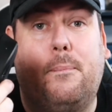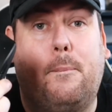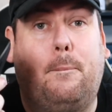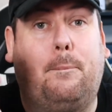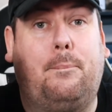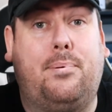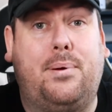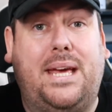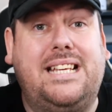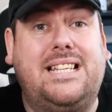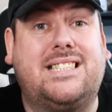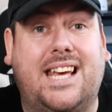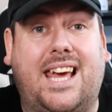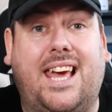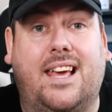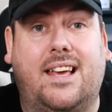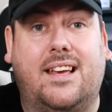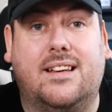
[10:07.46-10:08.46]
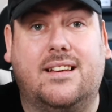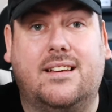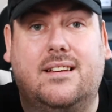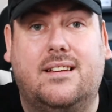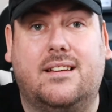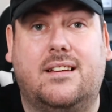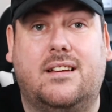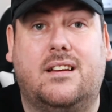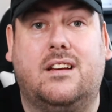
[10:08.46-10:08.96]
PC.
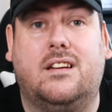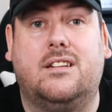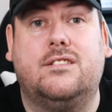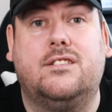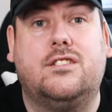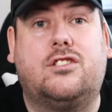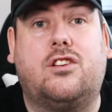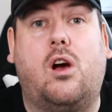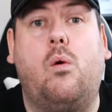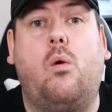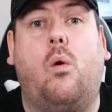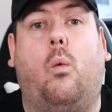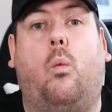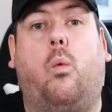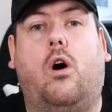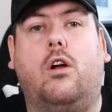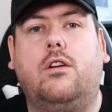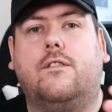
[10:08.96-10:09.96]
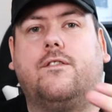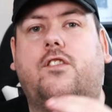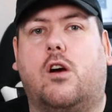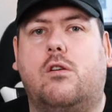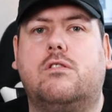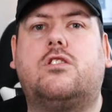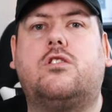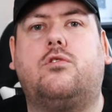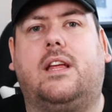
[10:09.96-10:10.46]
So one of
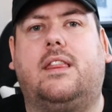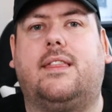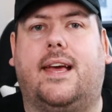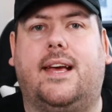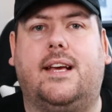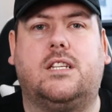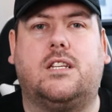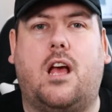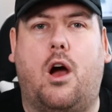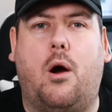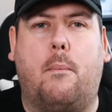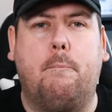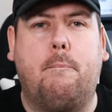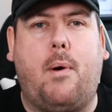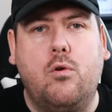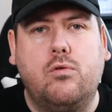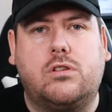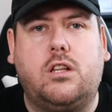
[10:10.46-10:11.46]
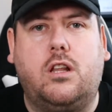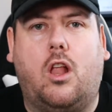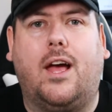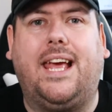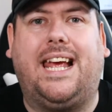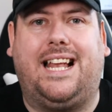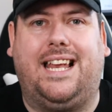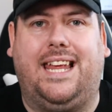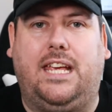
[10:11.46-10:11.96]
those three things, most
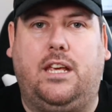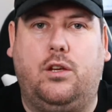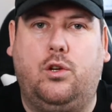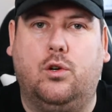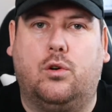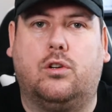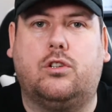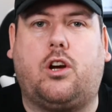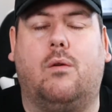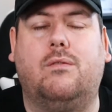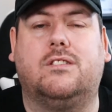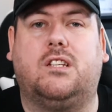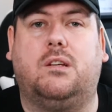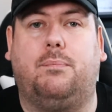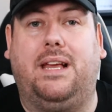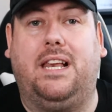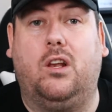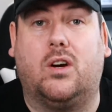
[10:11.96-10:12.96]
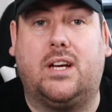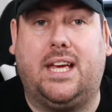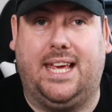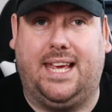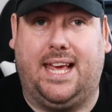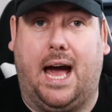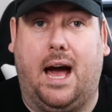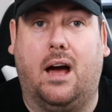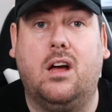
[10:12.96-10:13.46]
likely you're going to be looking
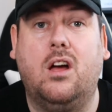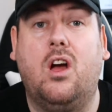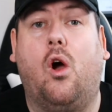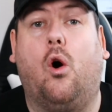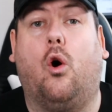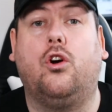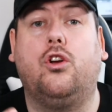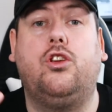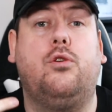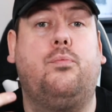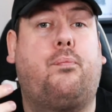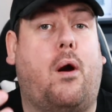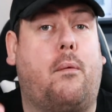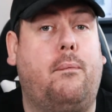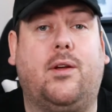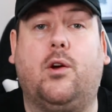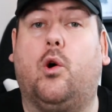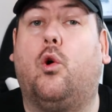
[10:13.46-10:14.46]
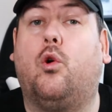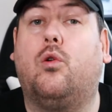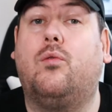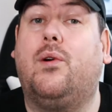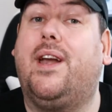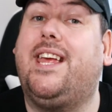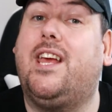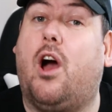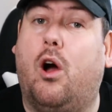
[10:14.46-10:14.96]
at, or you probably
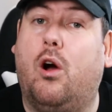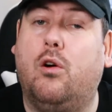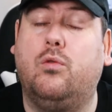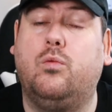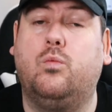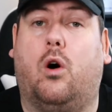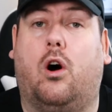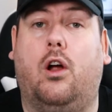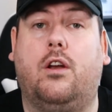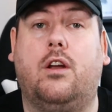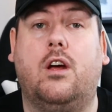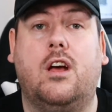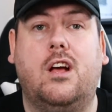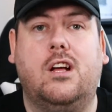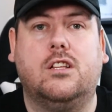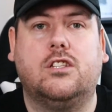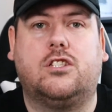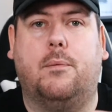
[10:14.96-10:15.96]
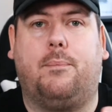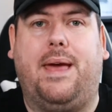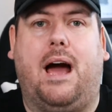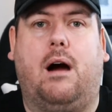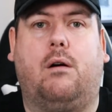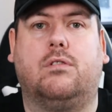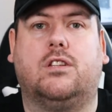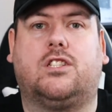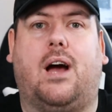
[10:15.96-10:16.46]
already own one to be
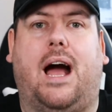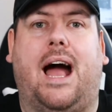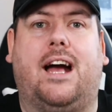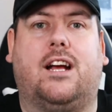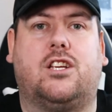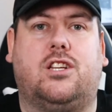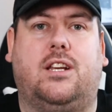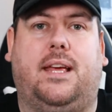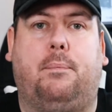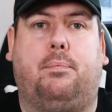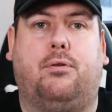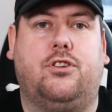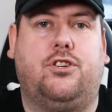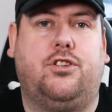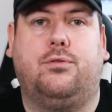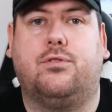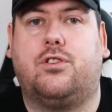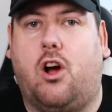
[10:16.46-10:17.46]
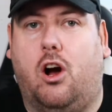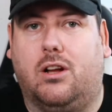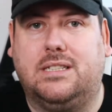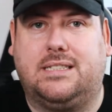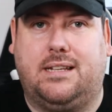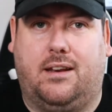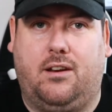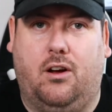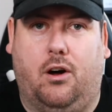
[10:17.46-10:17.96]
able to actually produce
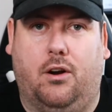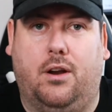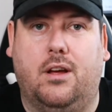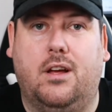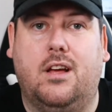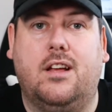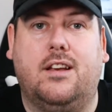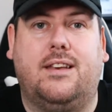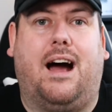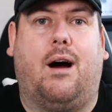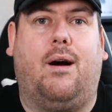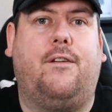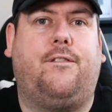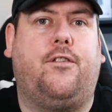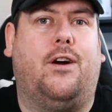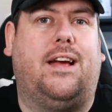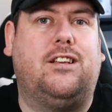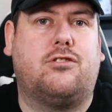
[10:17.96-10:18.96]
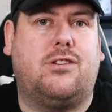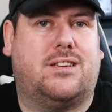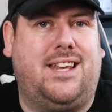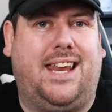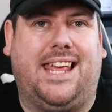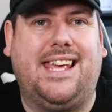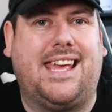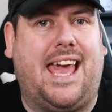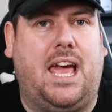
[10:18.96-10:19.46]
content on. Now, if you're interested
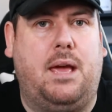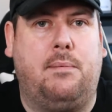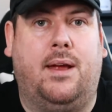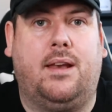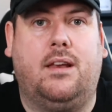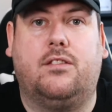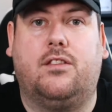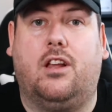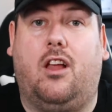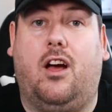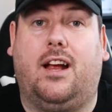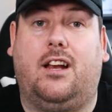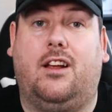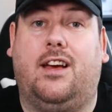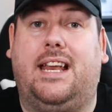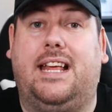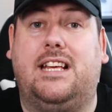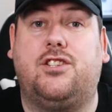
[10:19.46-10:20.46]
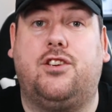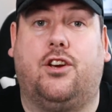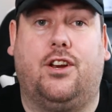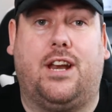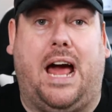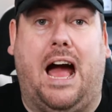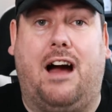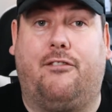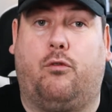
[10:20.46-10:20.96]
in gaming, the likelihood is you're going to
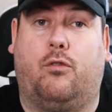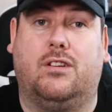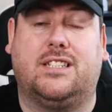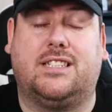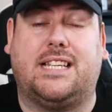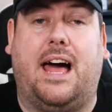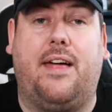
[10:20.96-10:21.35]
have one sat